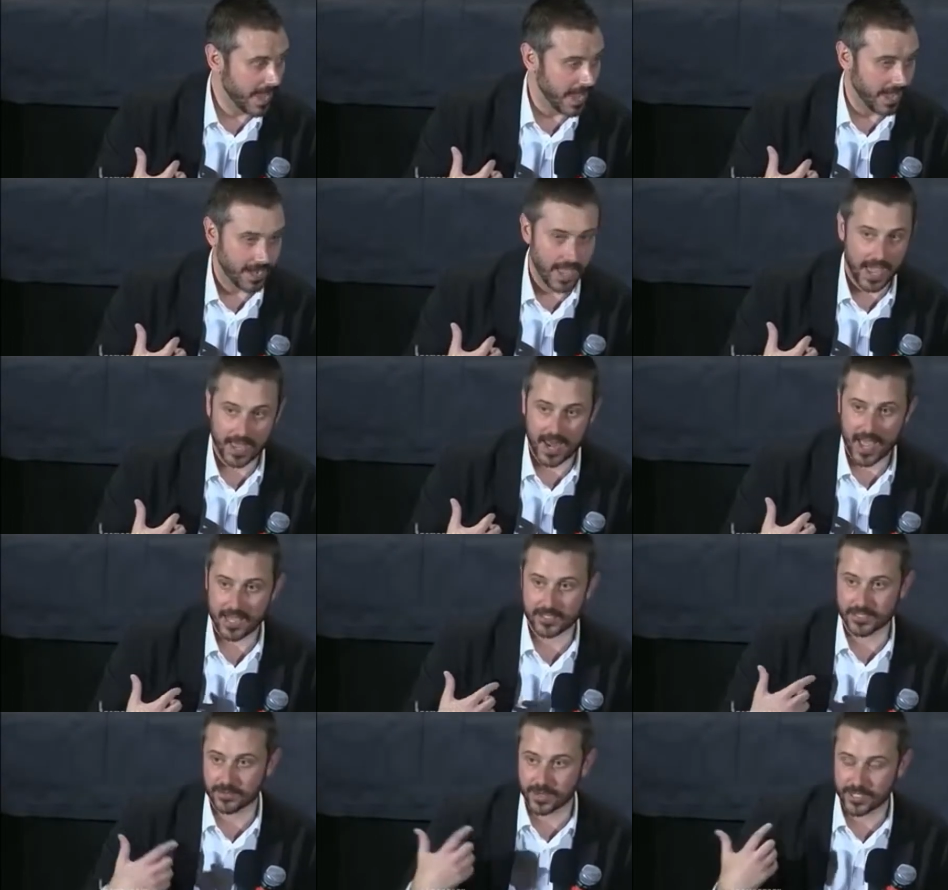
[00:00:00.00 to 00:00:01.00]
and, and
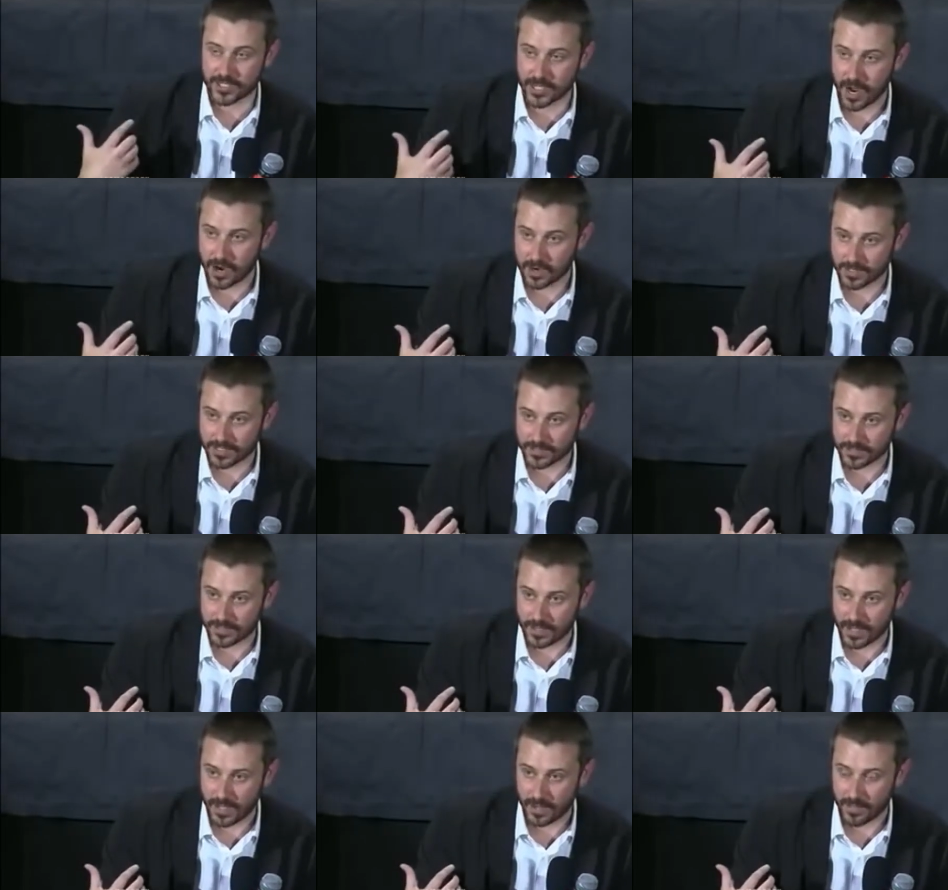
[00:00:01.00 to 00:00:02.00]
has three stars
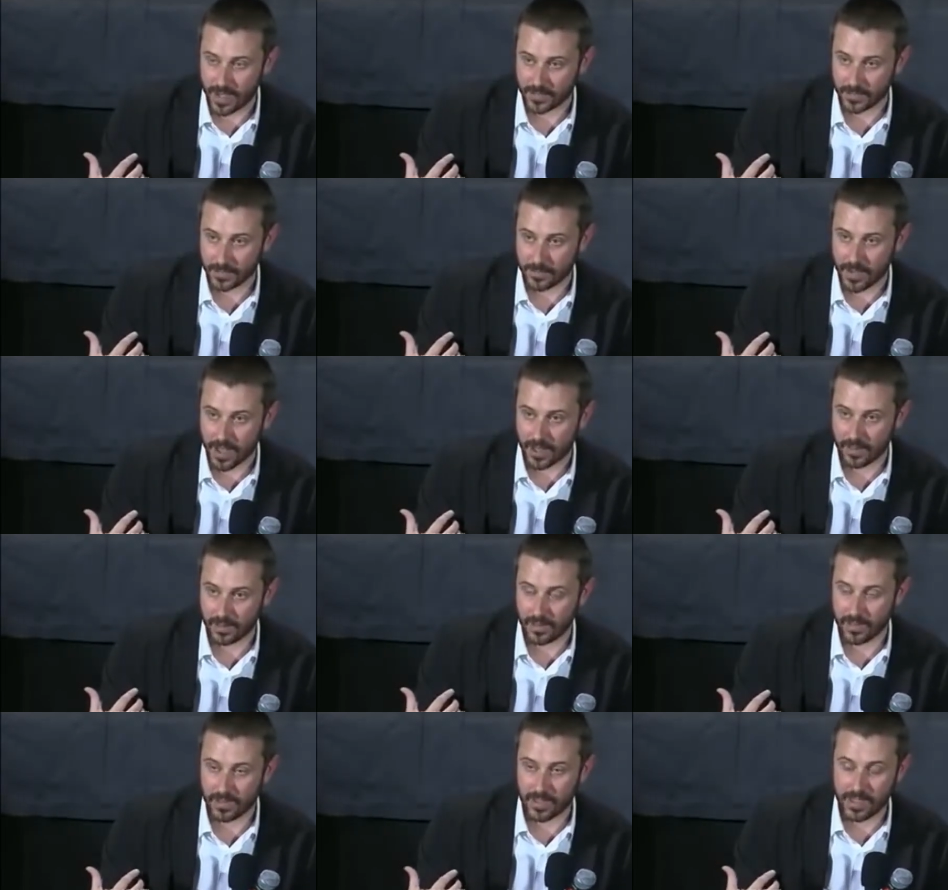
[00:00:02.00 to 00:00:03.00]
um, on the
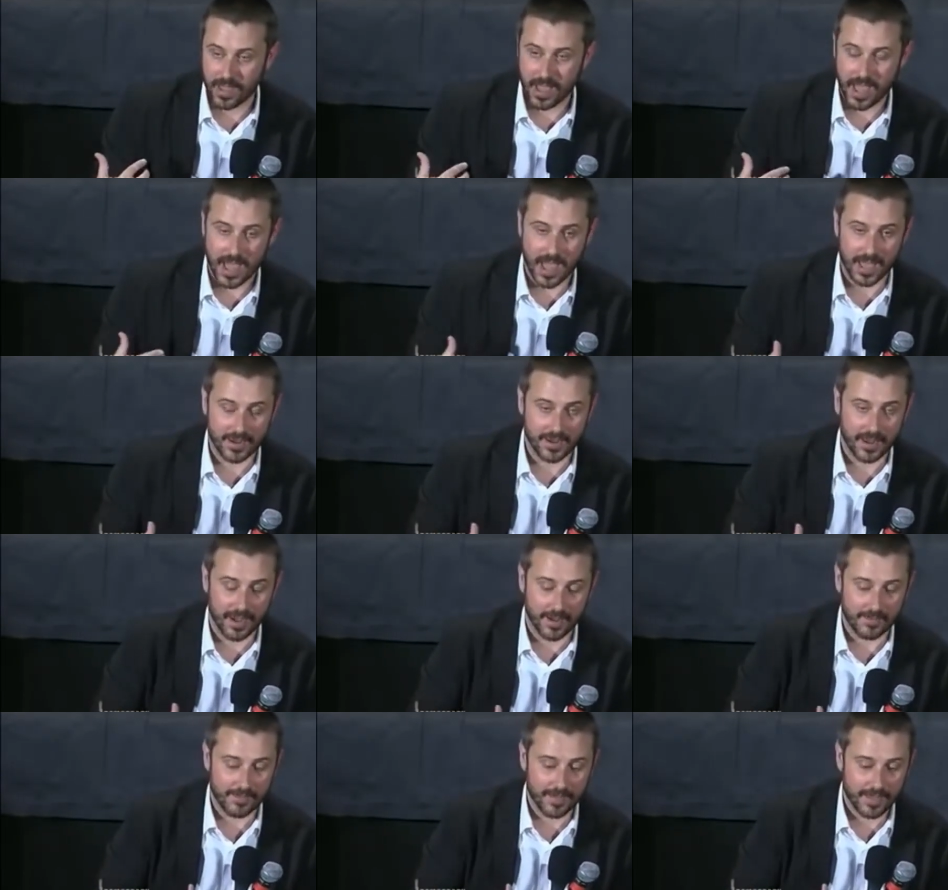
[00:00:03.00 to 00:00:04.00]
lapel. And,
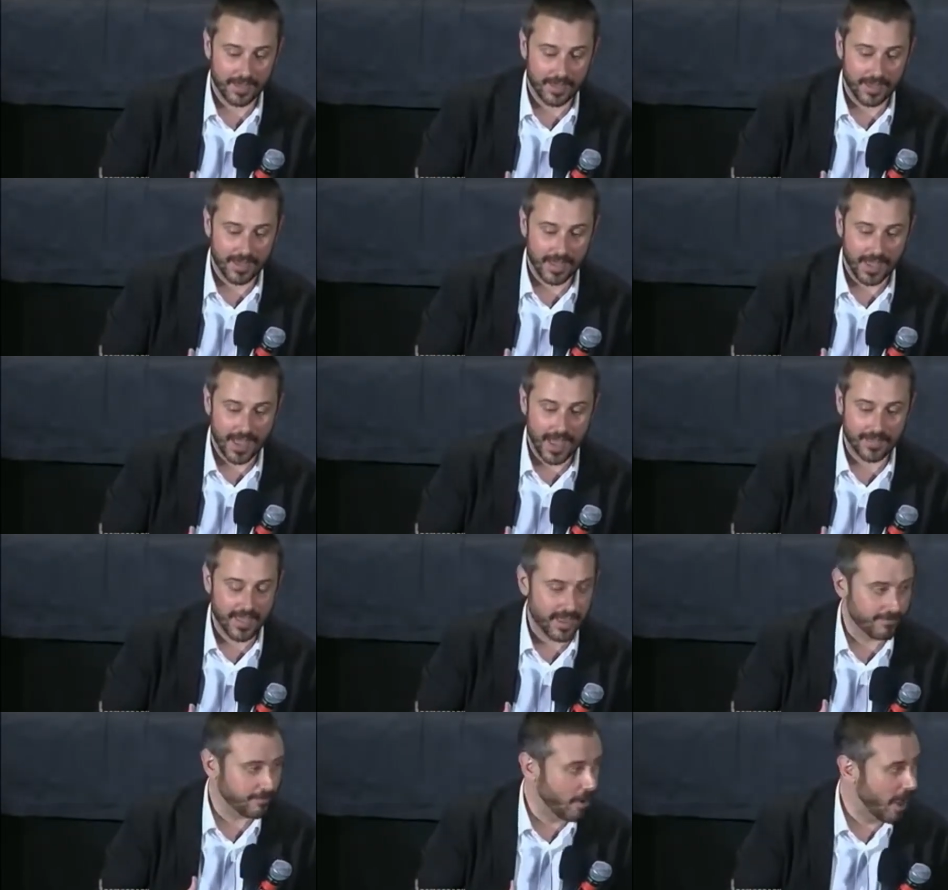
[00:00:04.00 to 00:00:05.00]
um,
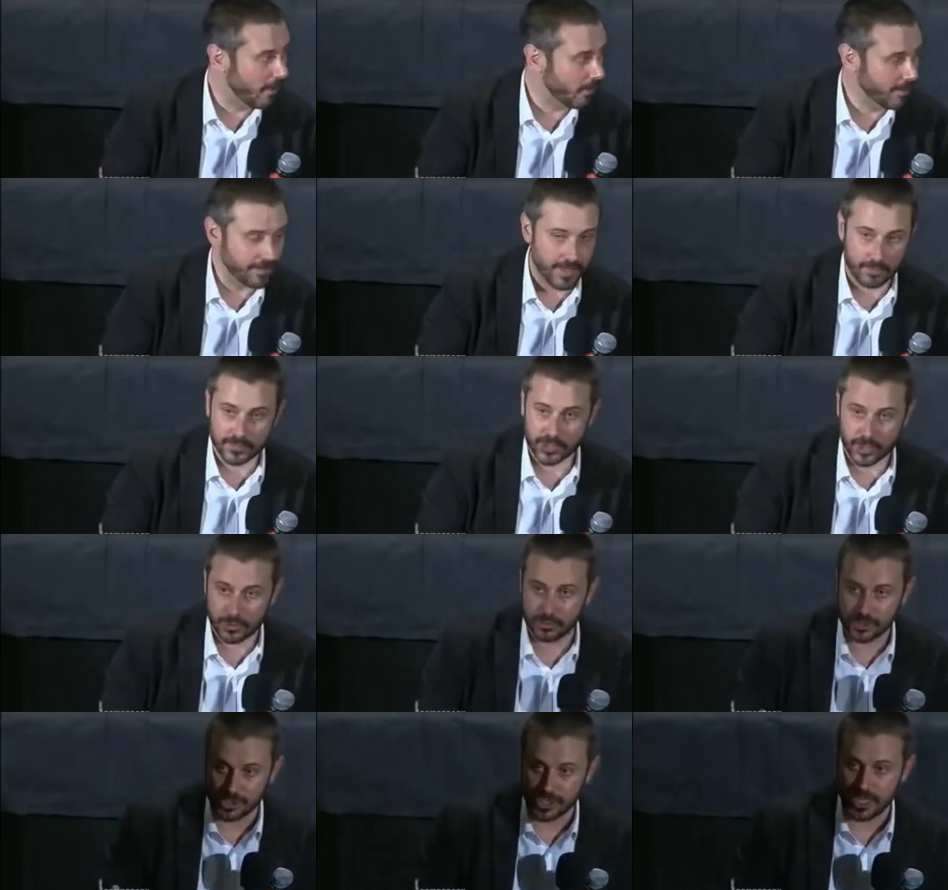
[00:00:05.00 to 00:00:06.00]
and they've brought with them
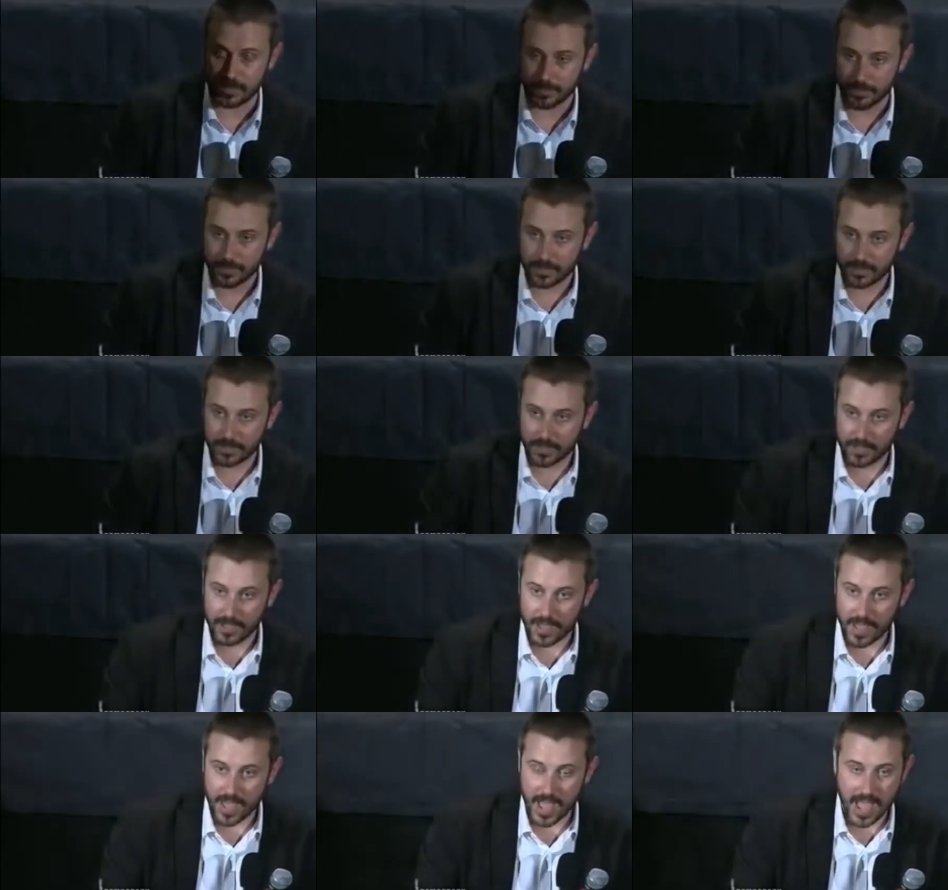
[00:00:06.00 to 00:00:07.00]
two sheep
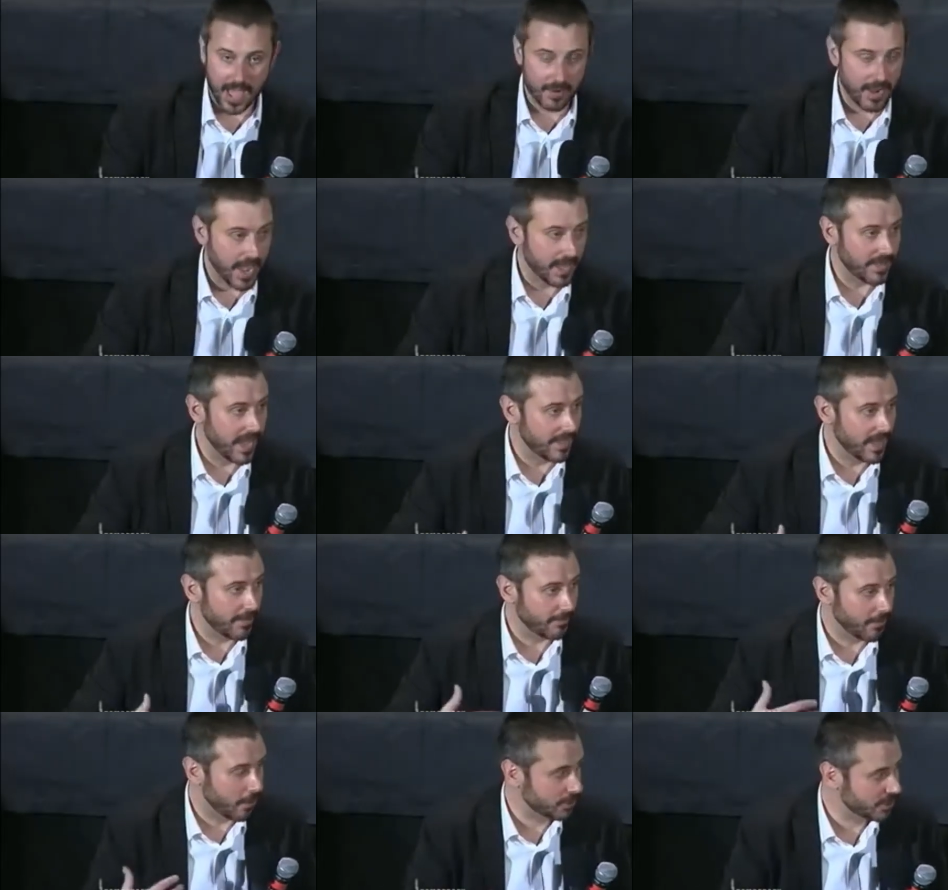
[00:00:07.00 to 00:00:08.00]
and, and, and they
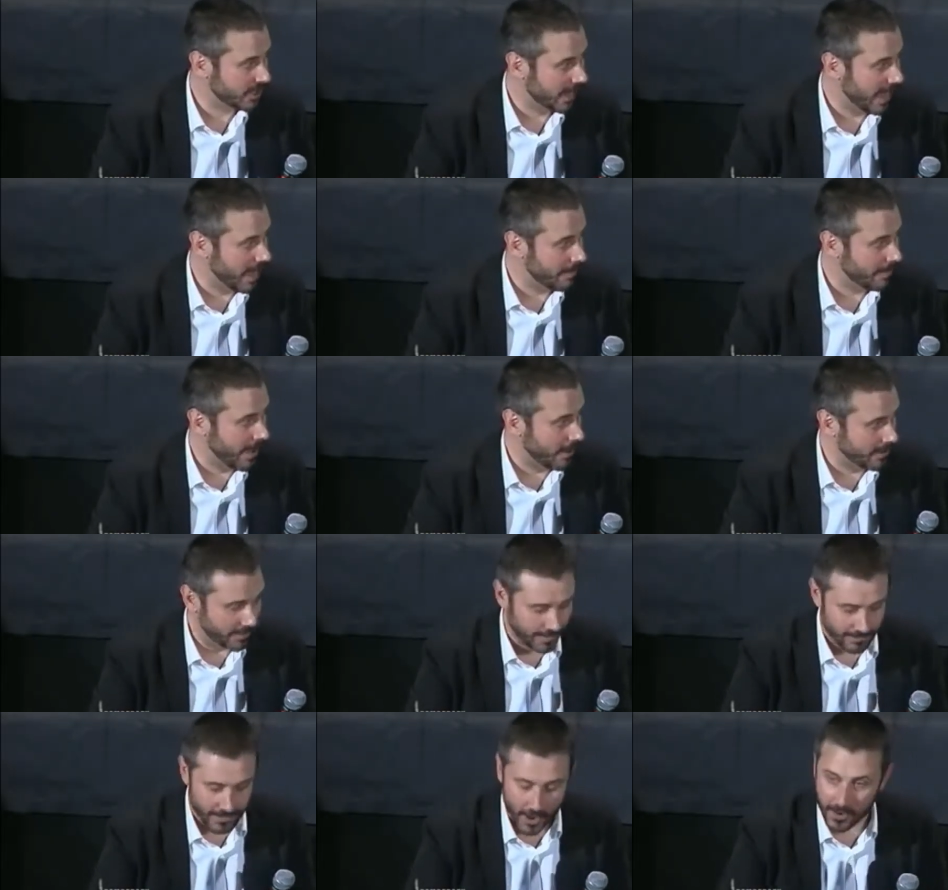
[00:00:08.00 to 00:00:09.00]
approached the compound
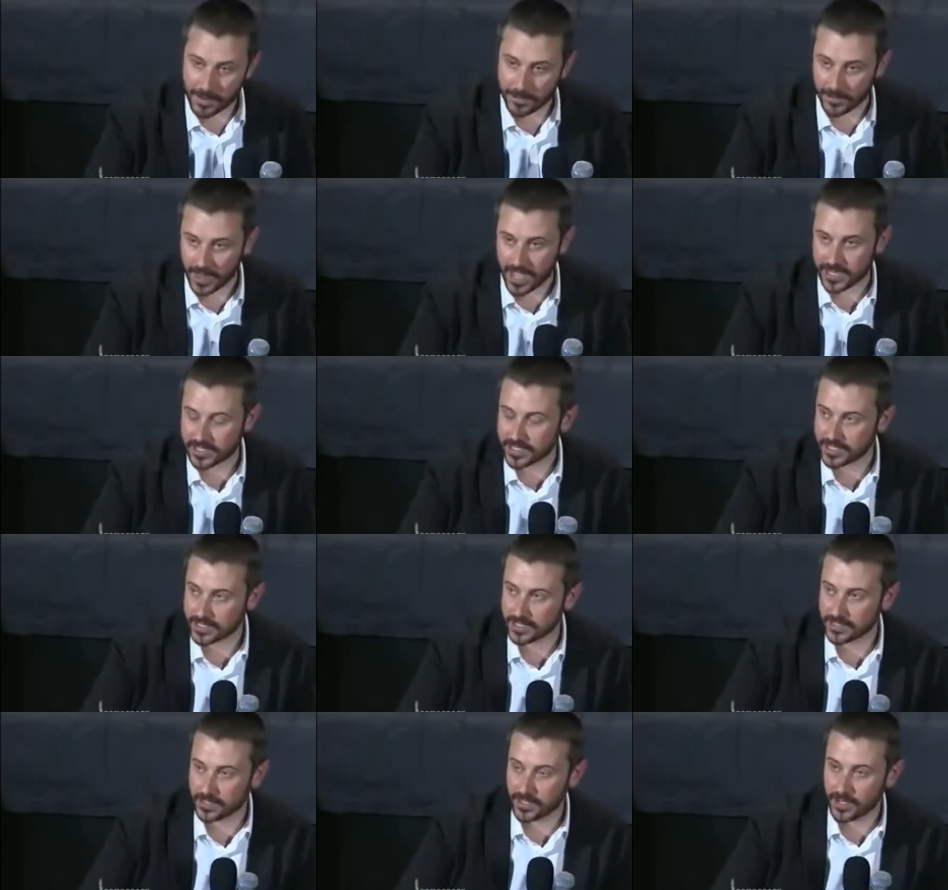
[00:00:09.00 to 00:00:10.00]
in the very
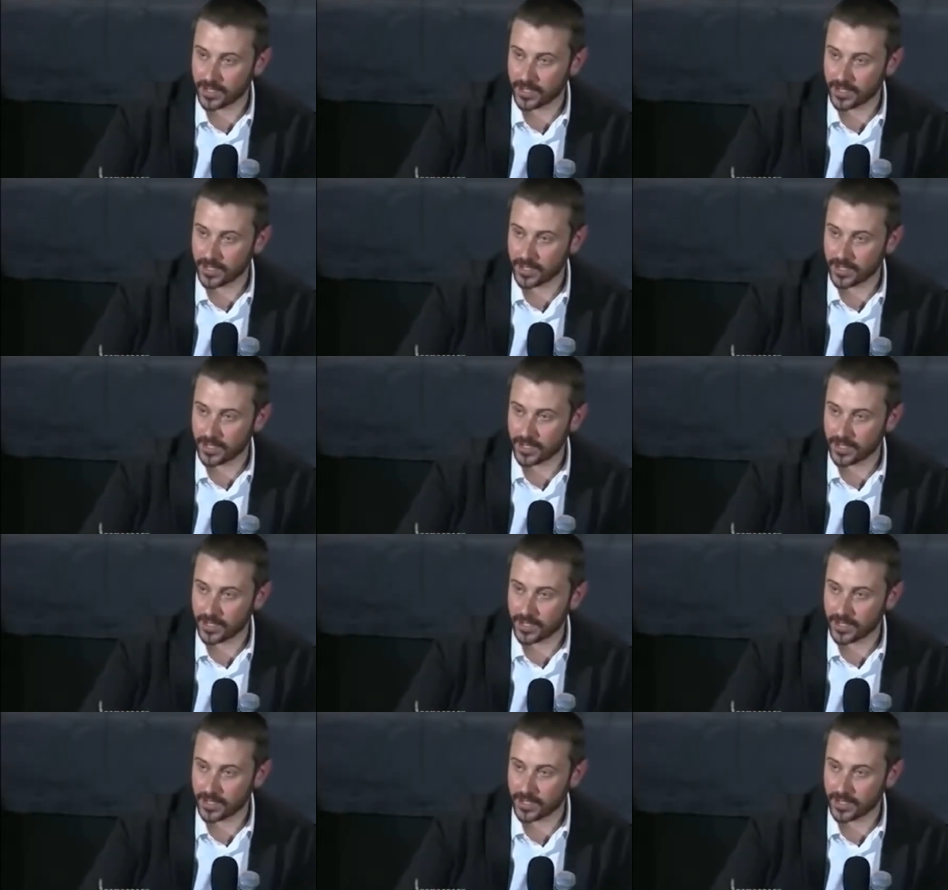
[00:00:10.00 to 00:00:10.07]
place